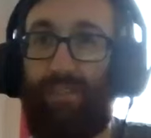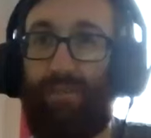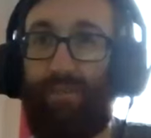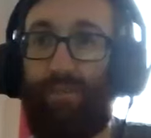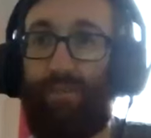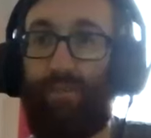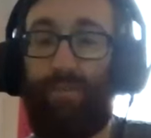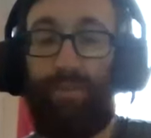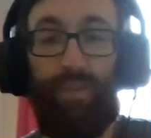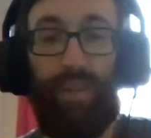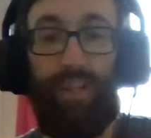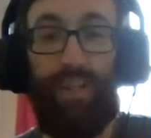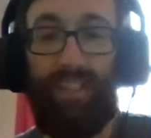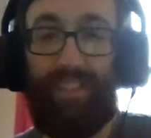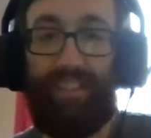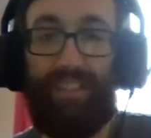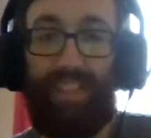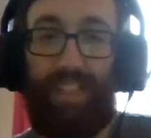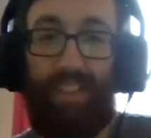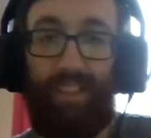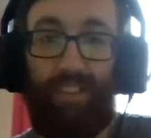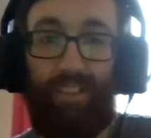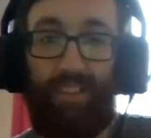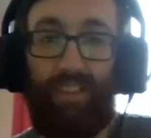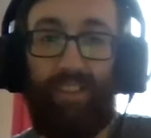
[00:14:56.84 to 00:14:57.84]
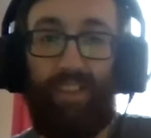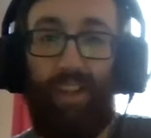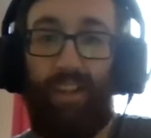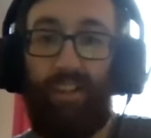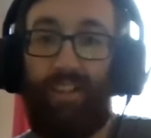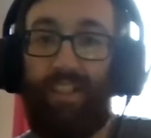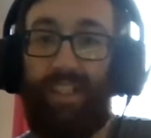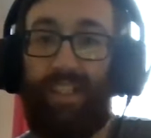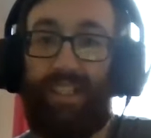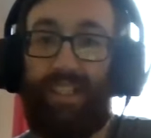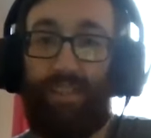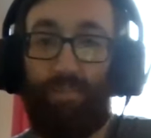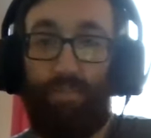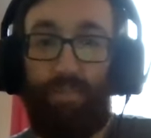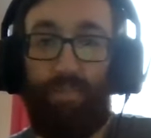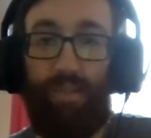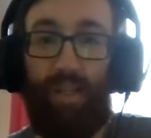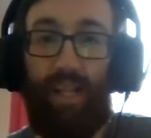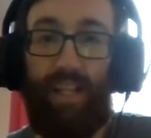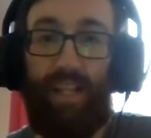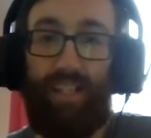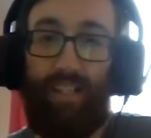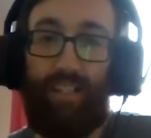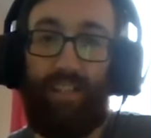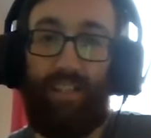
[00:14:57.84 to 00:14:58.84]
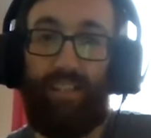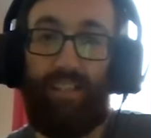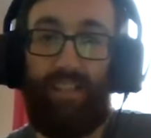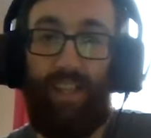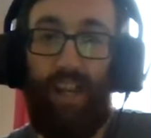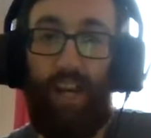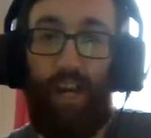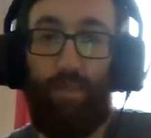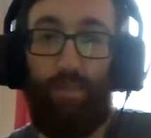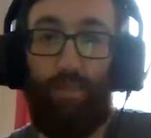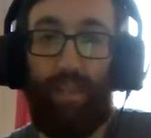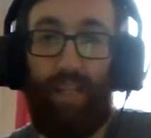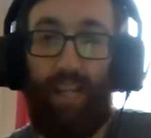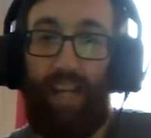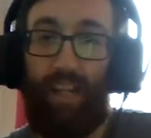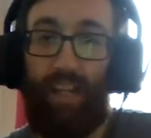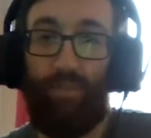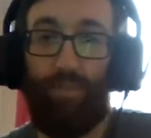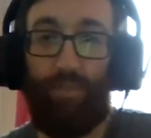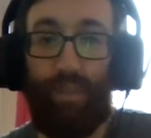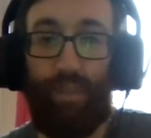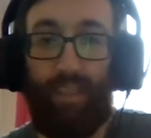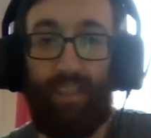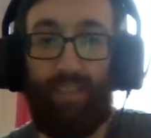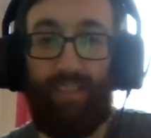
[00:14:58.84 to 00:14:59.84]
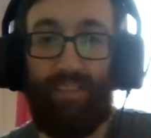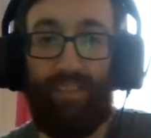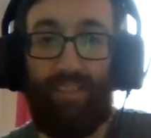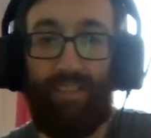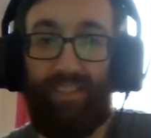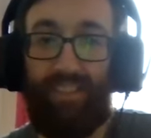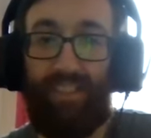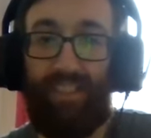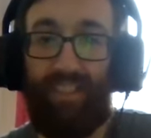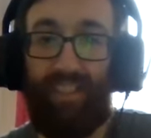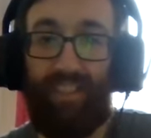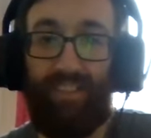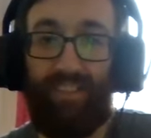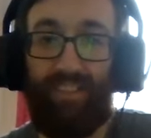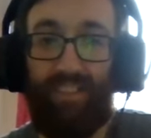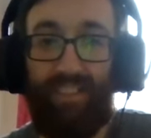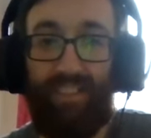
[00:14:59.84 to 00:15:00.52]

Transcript: first thing on the docket is play a derby at Anfield, and